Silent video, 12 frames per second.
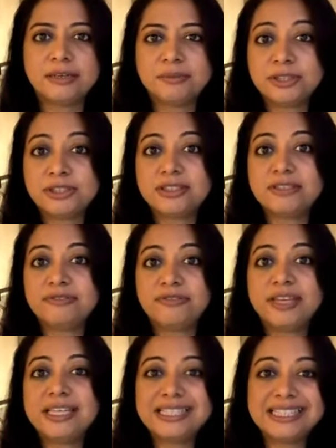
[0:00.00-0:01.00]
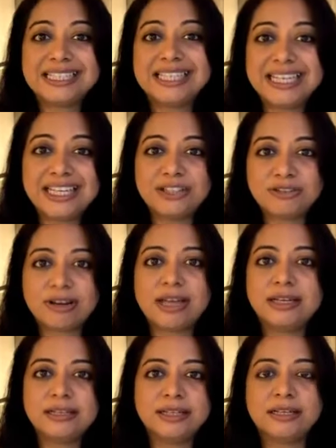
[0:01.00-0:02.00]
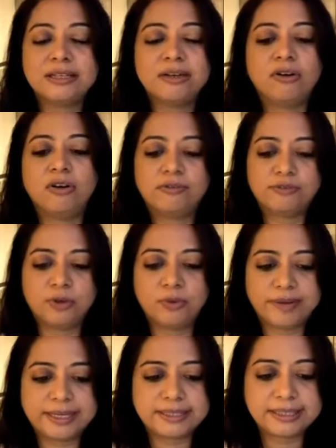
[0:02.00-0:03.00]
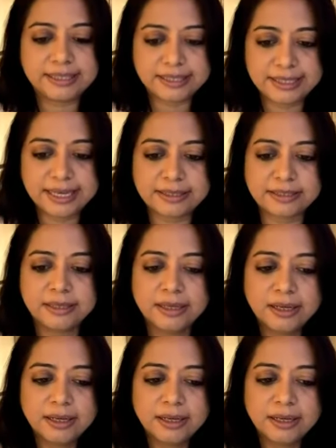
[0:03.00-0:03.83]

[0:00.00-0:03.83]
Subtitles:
which is the phase 3 trial data of Covaxin, yet.